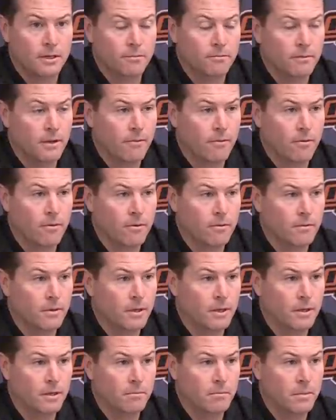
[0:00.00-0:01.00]

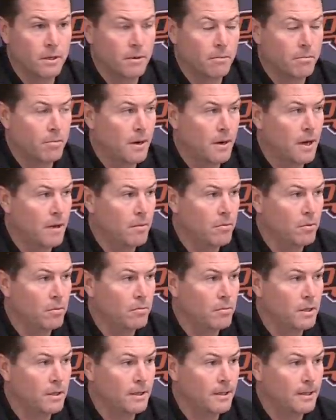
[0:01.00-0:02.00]
Never been a
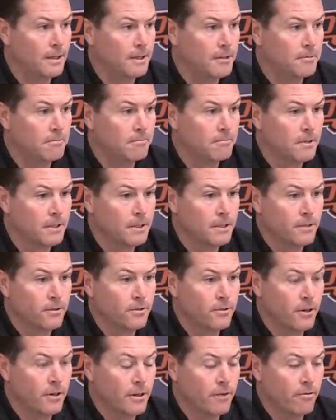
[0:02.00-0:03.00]
problem.
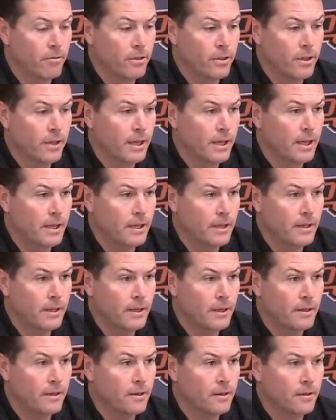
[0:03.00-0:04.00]
He's done everything. He
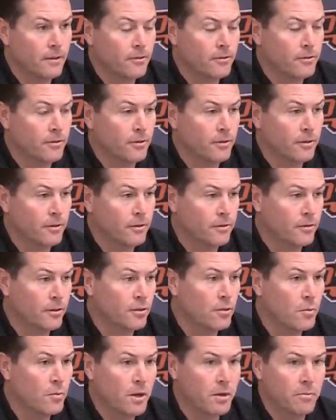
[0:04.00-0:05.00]
had
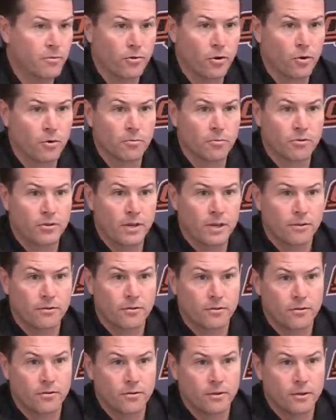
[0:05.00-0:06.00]
extenuating
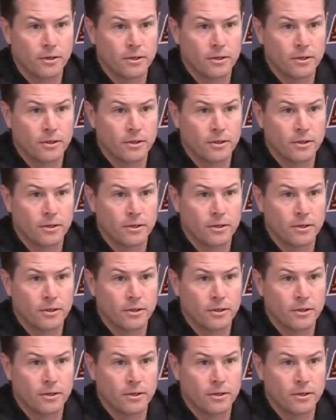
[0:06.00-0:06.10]
circumstances